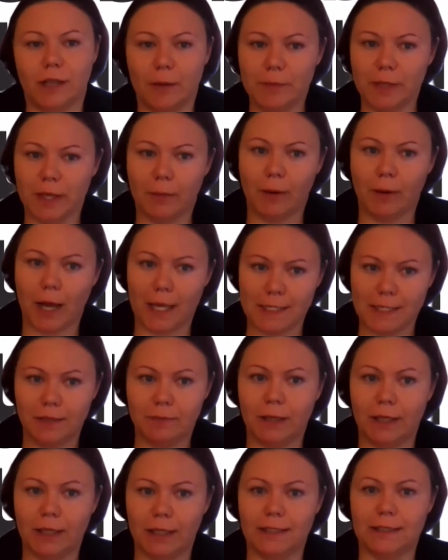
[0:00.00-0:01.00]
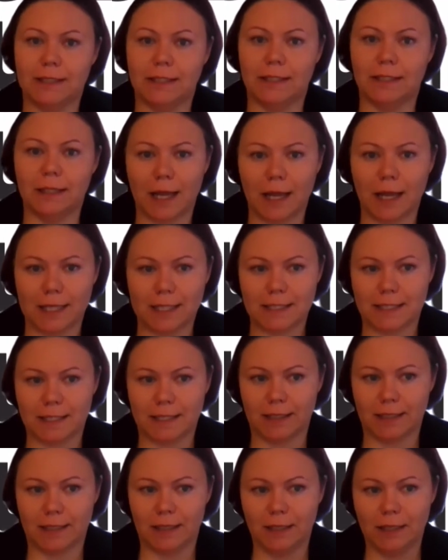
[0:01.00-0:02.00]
in Microsoft Office and HCL